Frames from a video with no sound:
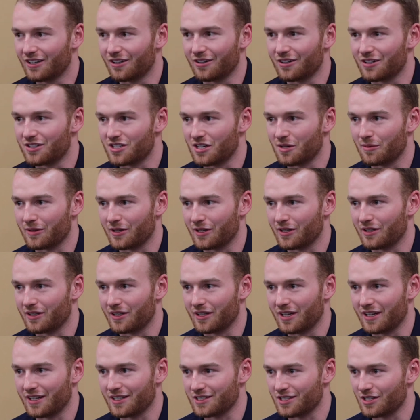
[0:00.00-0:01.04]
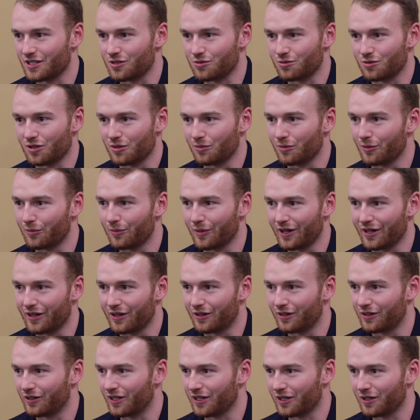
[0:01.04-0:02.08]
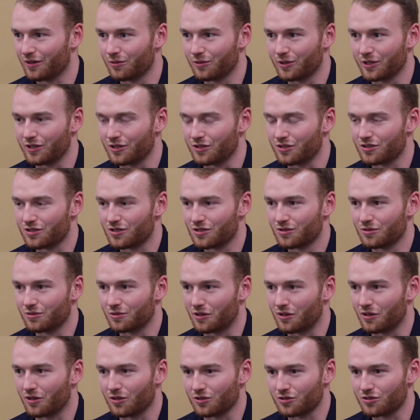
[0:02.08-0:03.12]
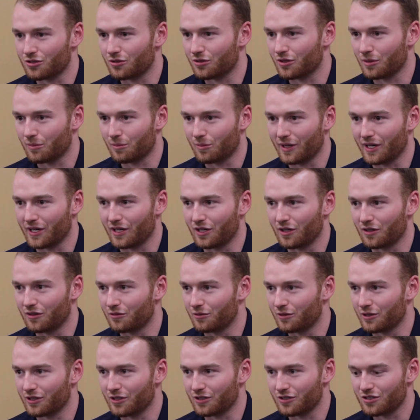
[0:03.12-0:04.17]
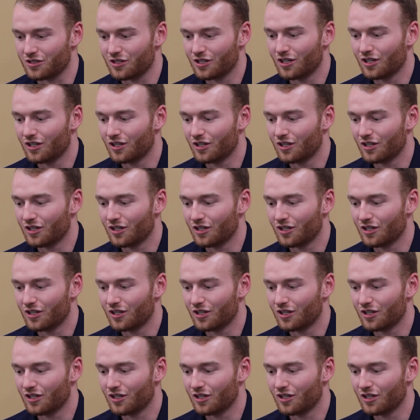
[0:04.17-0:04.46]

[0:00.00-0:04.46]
You know, each time I get on the ice, I just want to be better. Like, we're all so competitive. We just,